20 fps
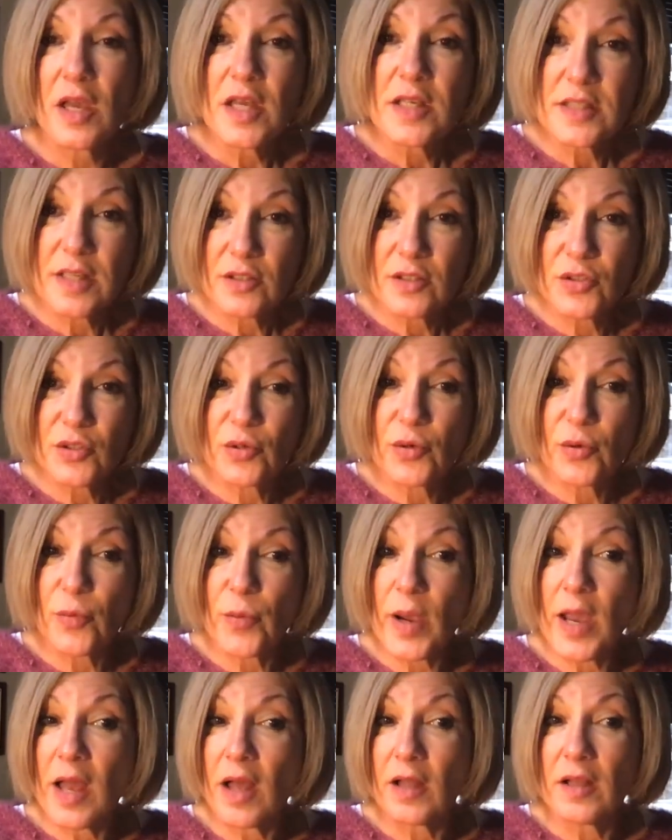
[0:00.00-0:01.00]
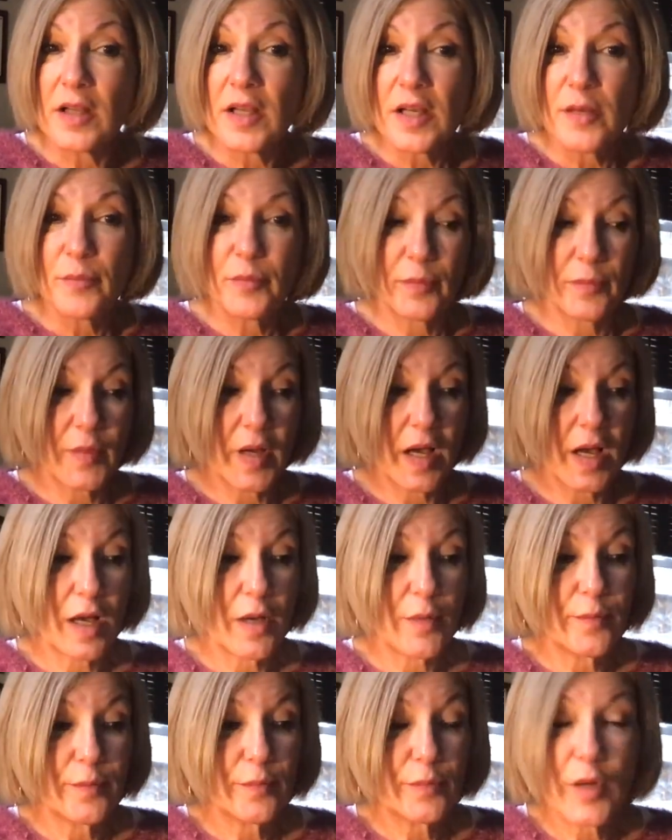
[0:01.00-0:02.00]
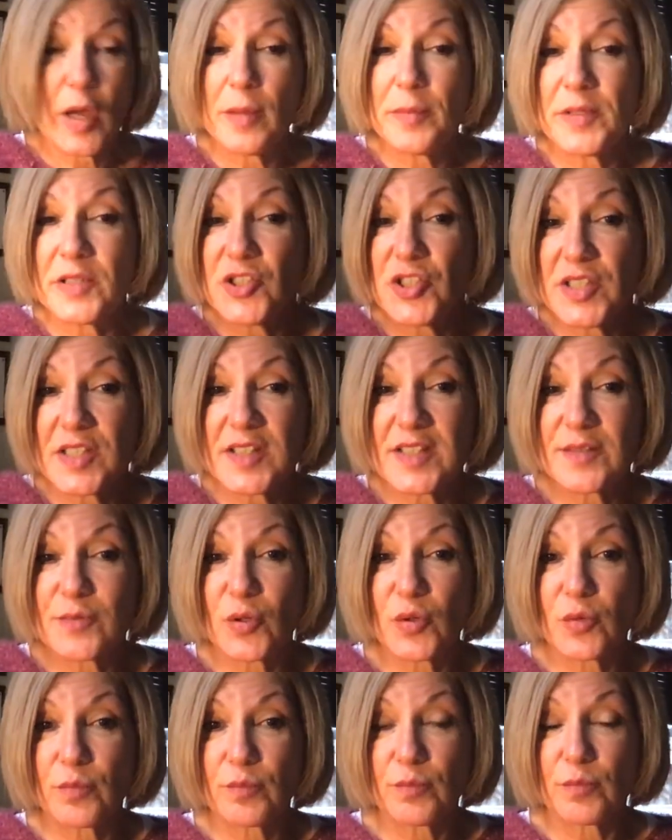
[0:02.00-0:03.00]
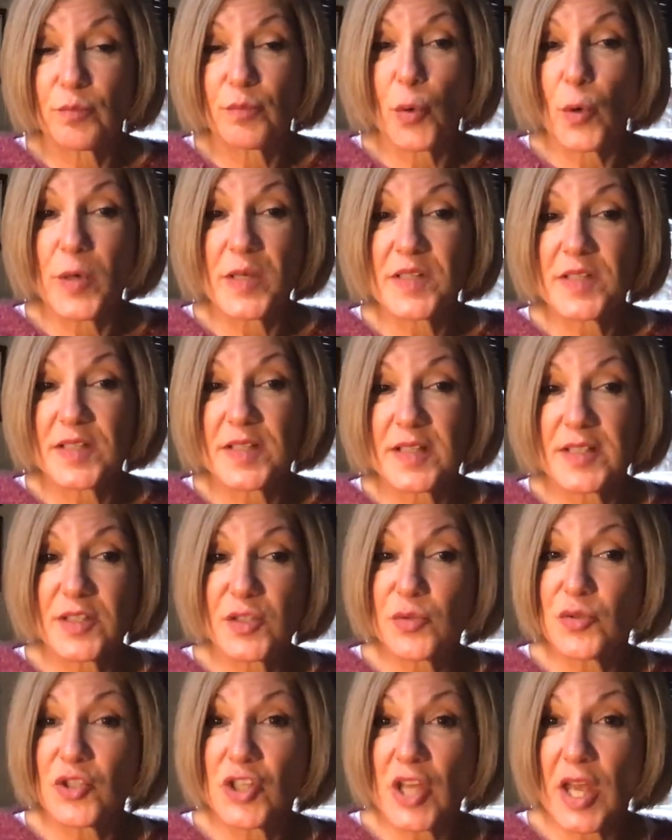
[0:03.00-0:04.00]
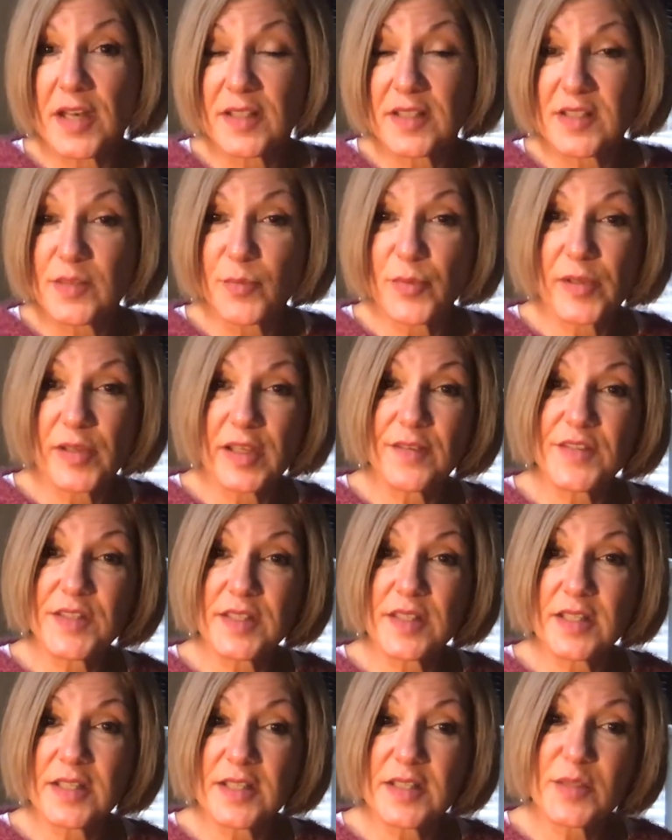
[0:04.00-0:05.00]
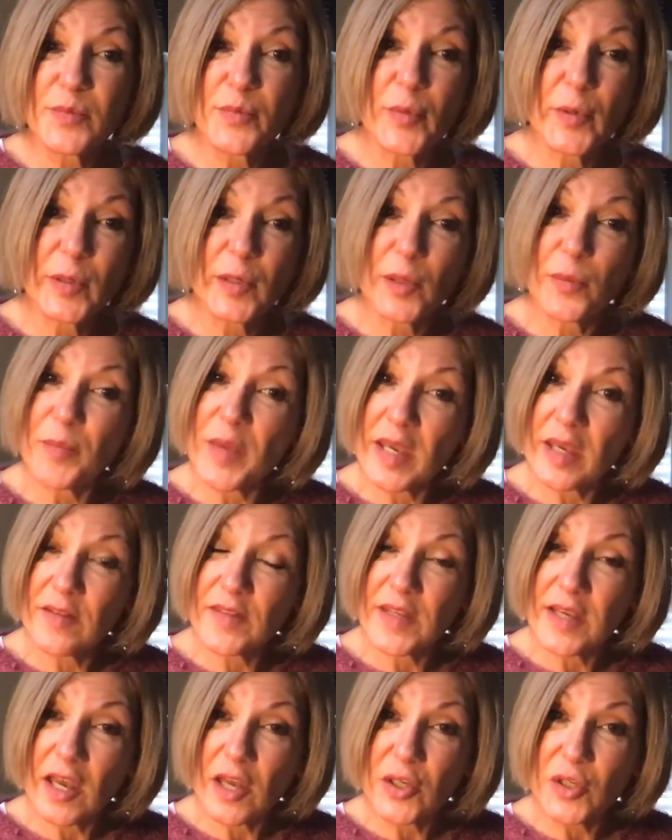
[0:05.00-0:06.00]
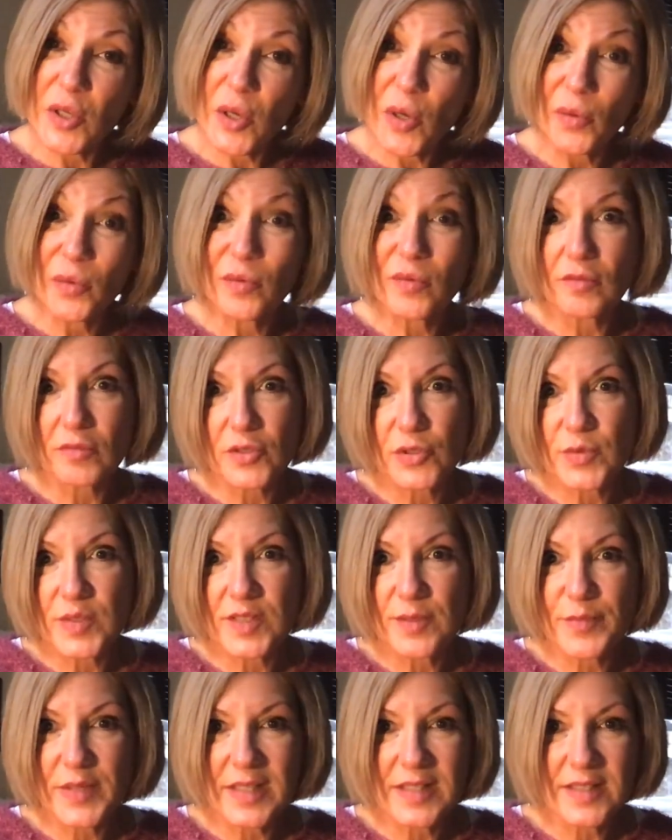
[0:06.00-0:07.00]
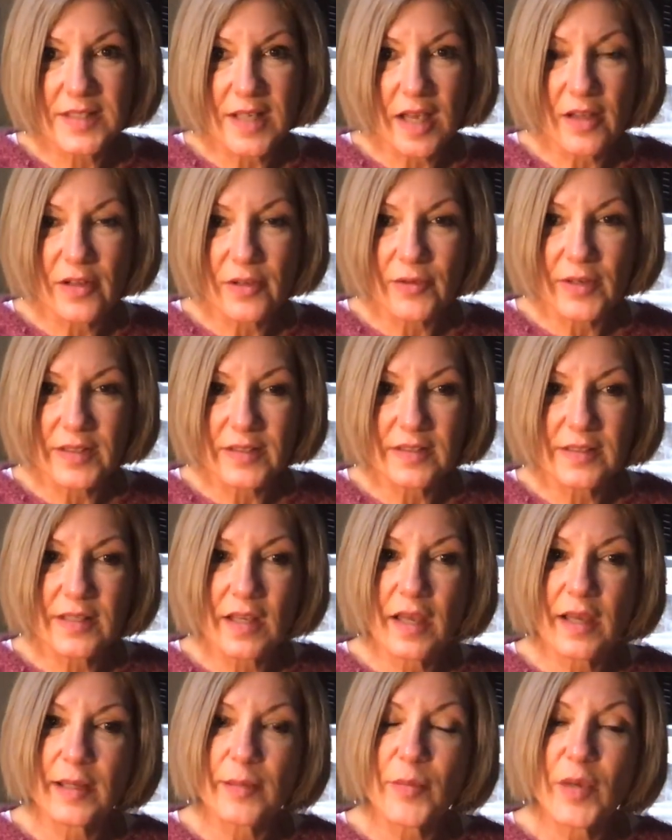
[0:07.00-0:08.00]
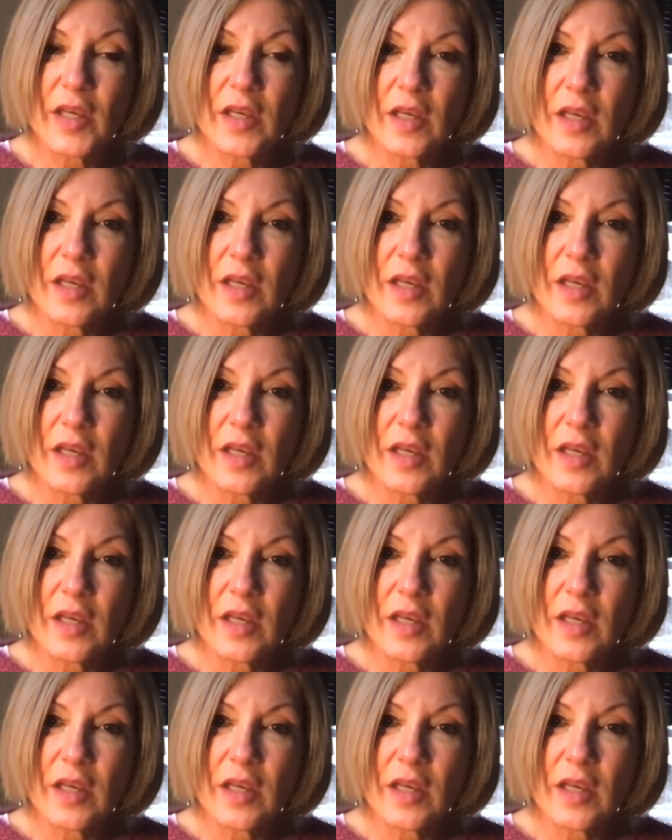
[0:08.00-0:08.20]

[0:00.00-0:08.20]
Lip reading: Dr. Carrel published his poisonous eugenics beliefs in his book, Man the Unknown, which was a bestseller at the time,